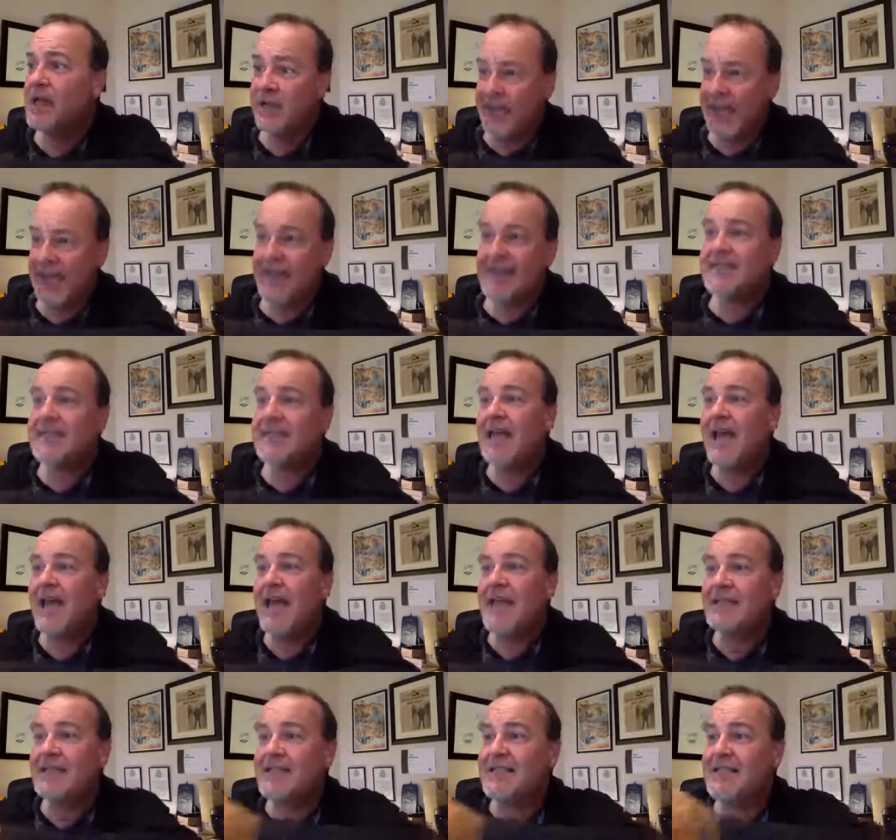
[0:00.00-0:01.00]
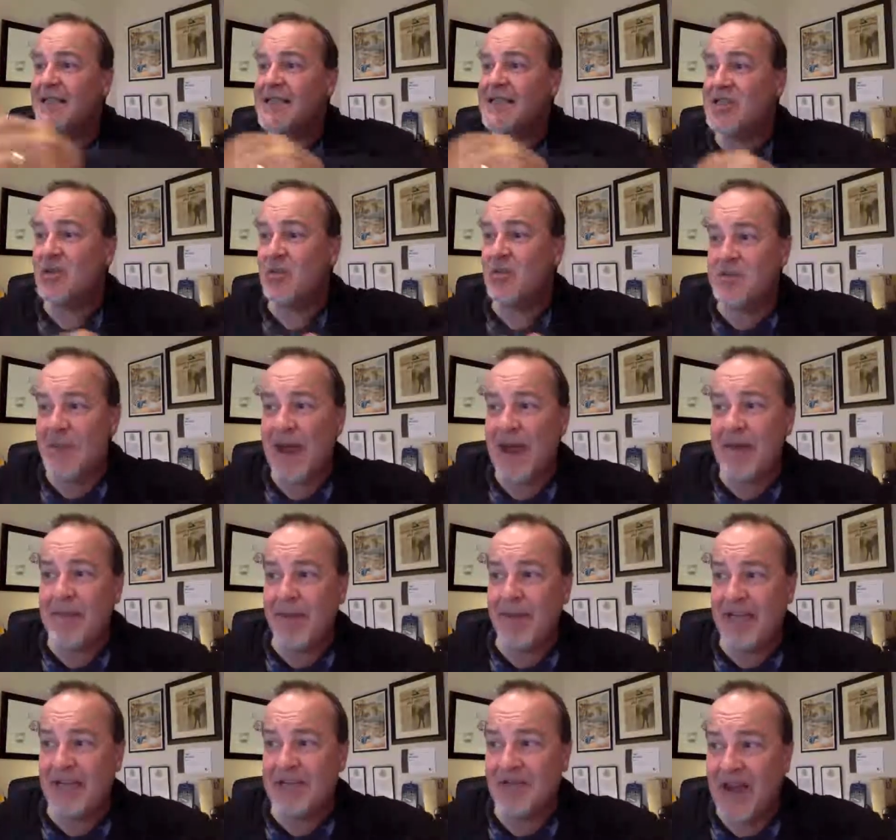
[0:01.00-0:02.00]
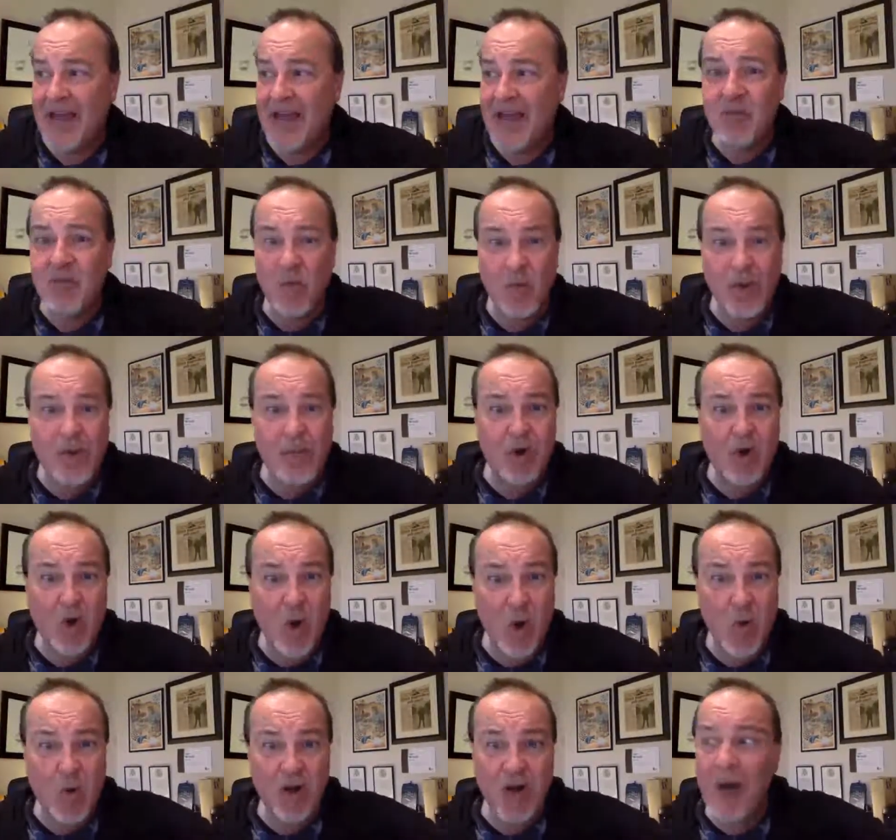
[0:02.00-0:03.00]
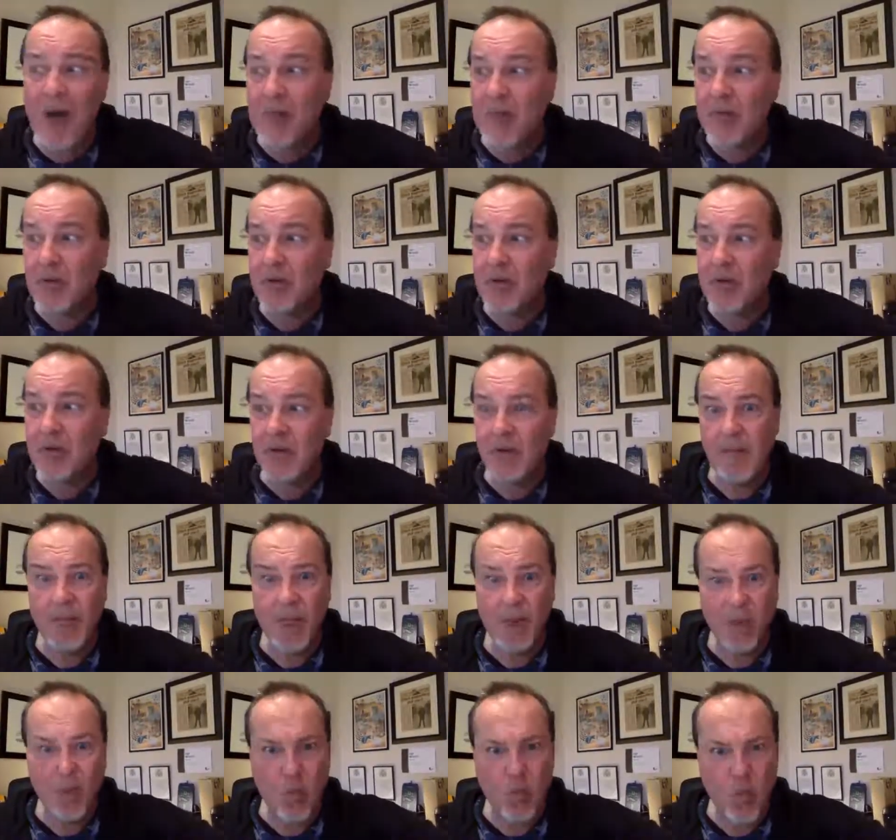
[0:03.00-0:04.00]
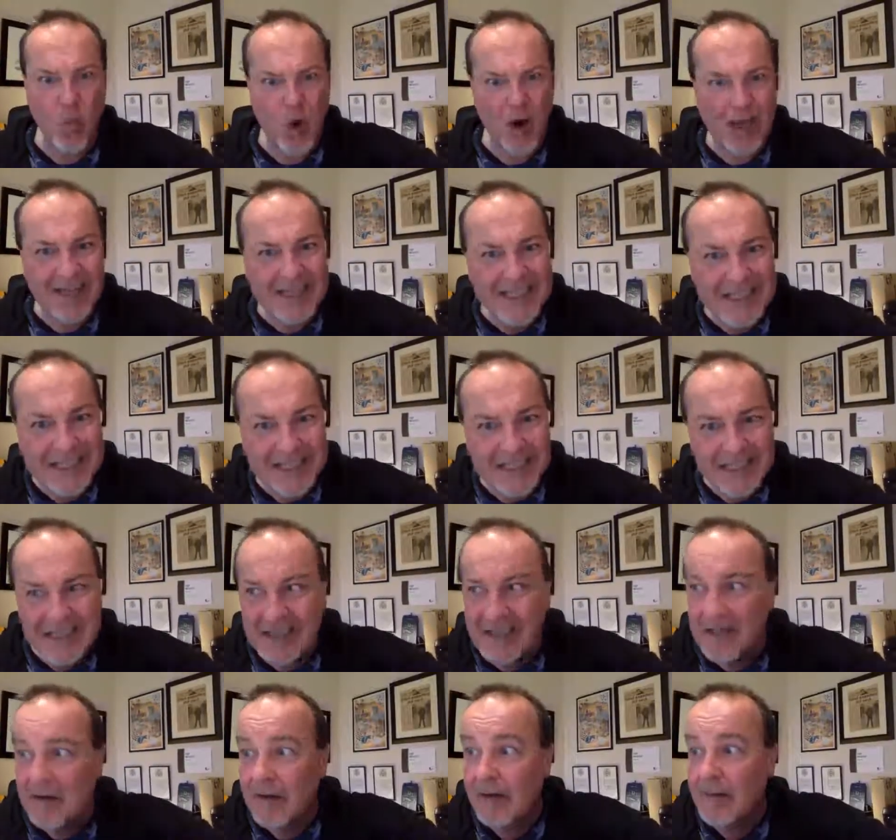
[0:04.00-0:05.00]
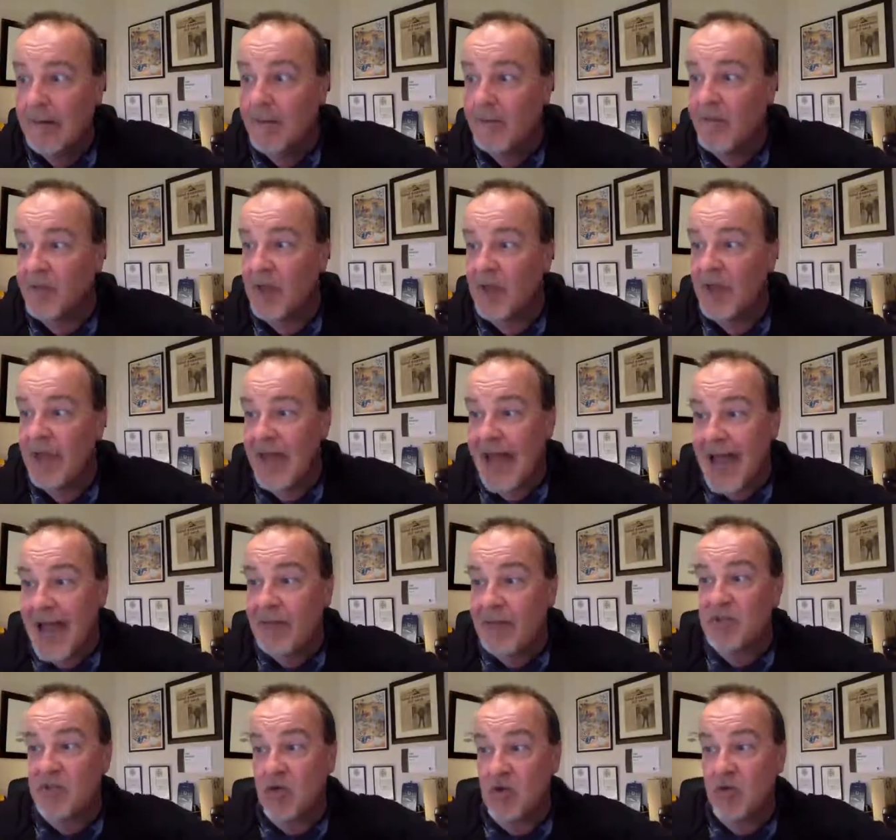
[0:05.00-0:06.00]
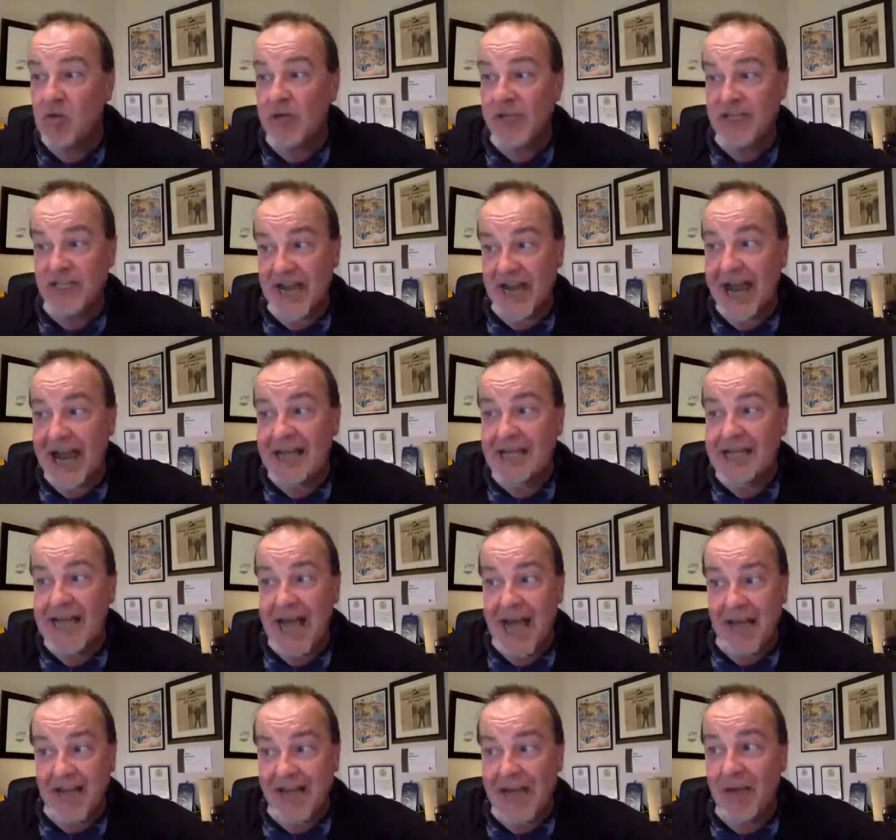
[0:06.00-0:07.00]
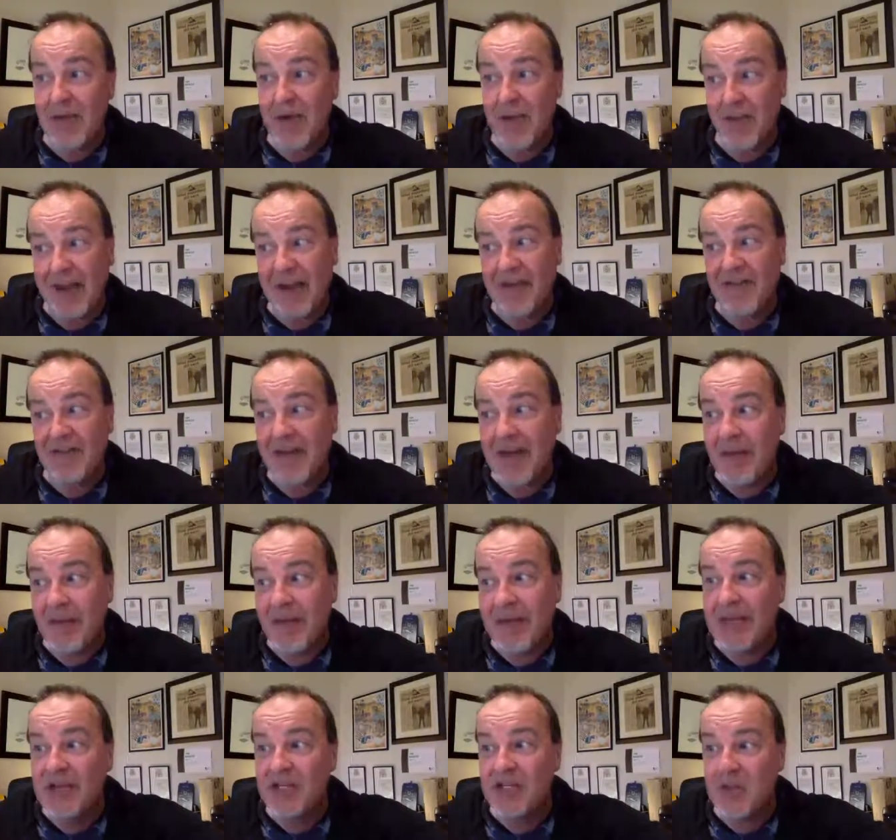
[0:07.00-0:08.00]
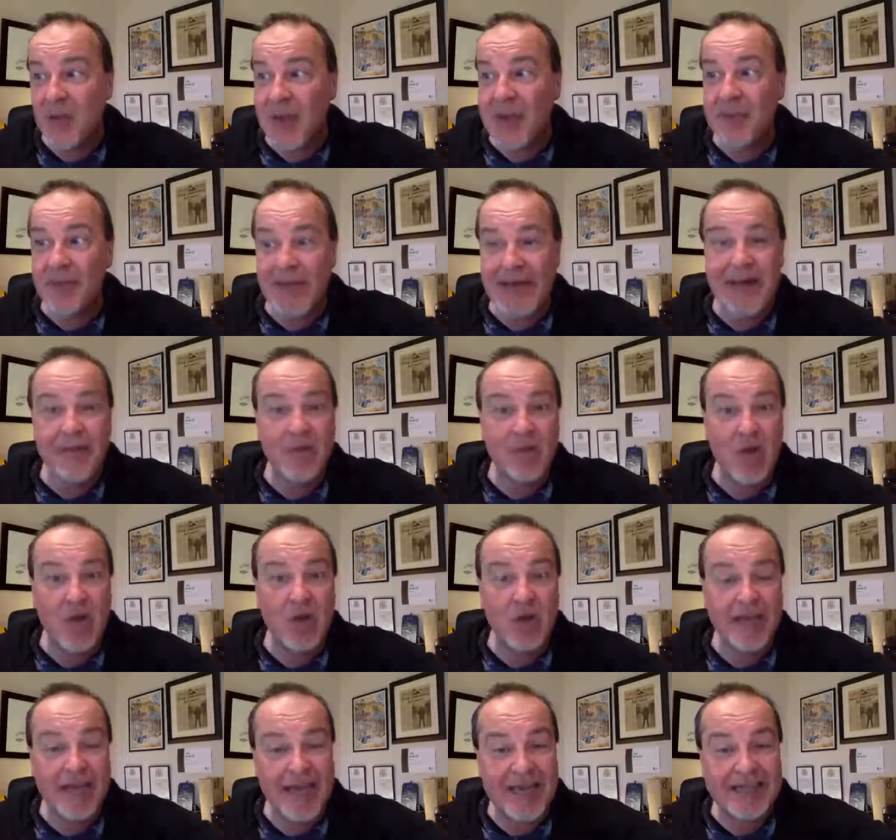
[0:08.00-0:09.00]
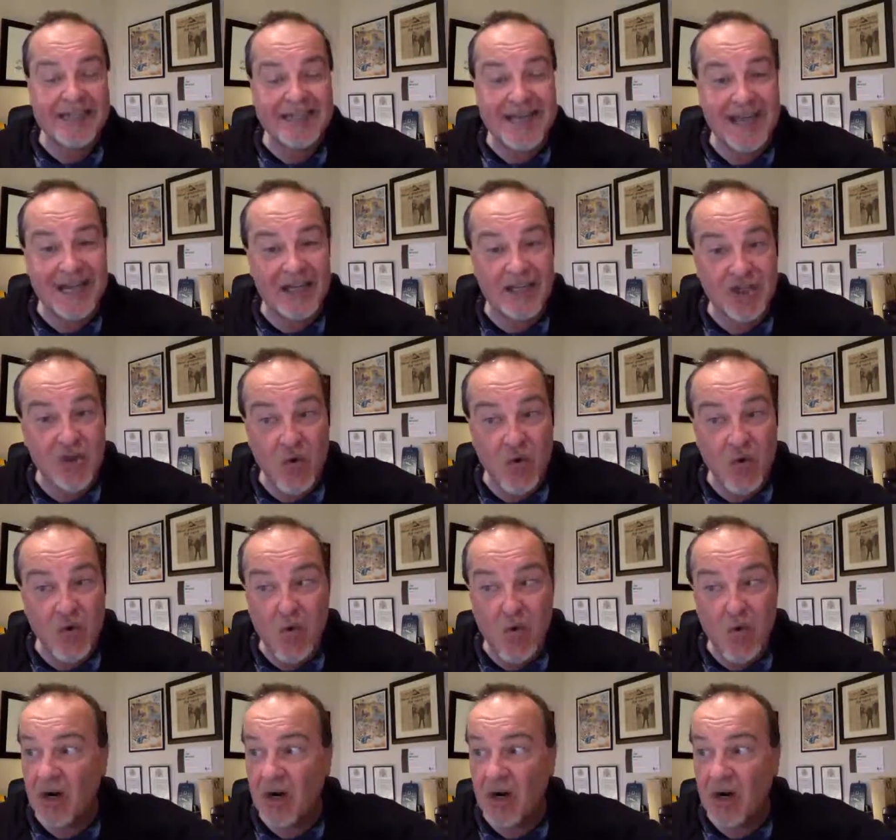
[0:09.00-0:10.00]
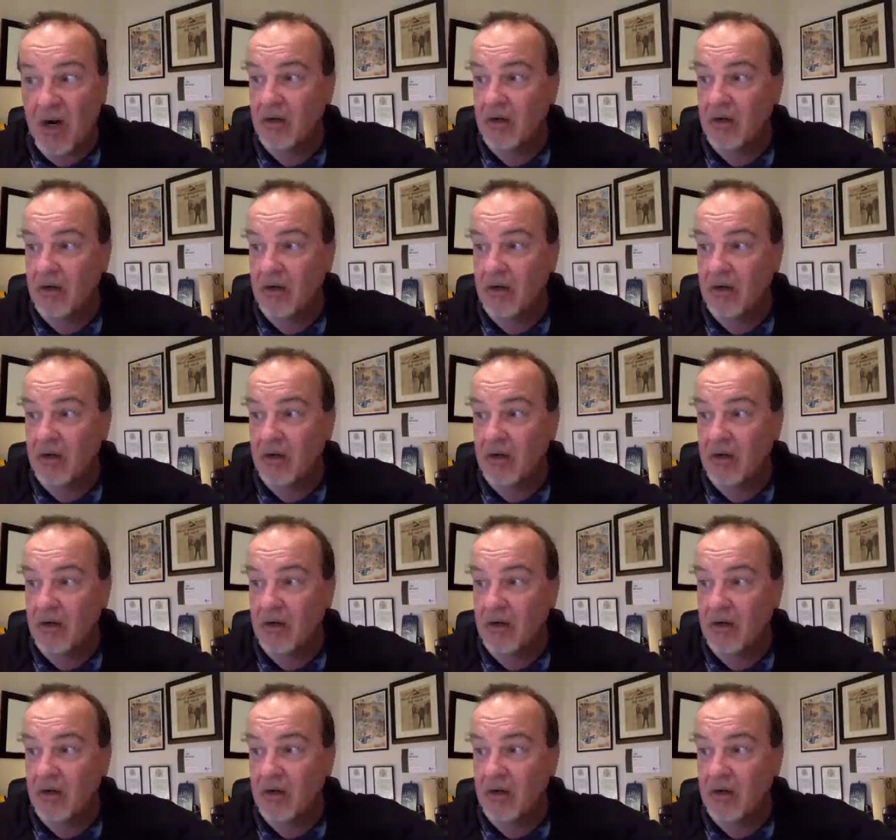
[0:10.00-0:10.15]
Yes, his sister was my best friend when we were growing up. What? I was an only child and they were a big family, so I played with all the kids next door.